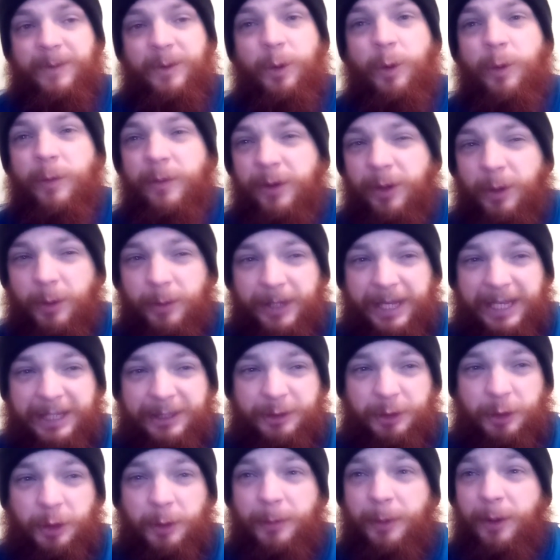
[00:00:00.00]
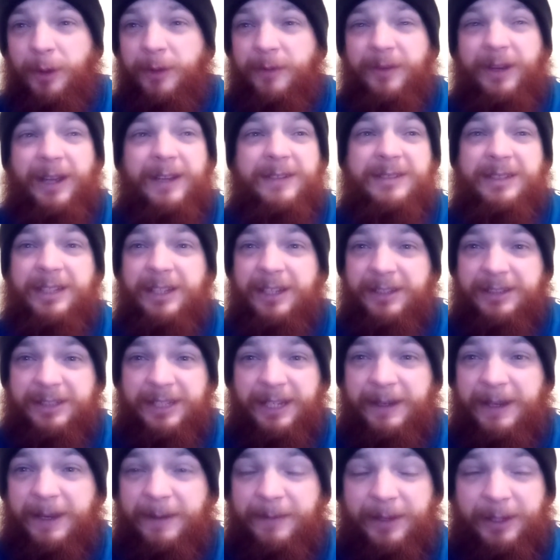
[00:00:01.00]
Overall, guys, 2.5 stars
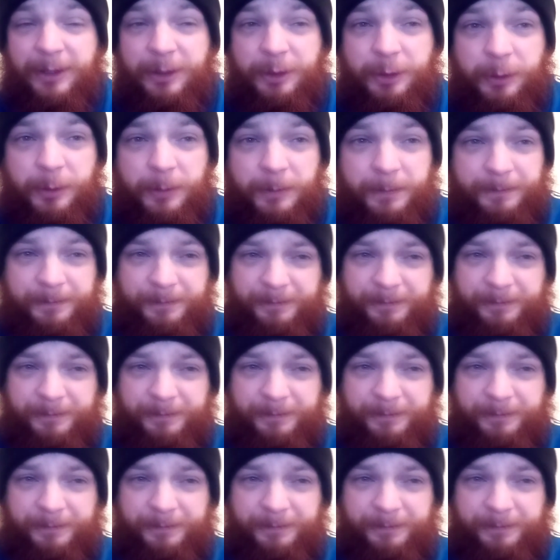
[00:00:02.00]
I gave this show.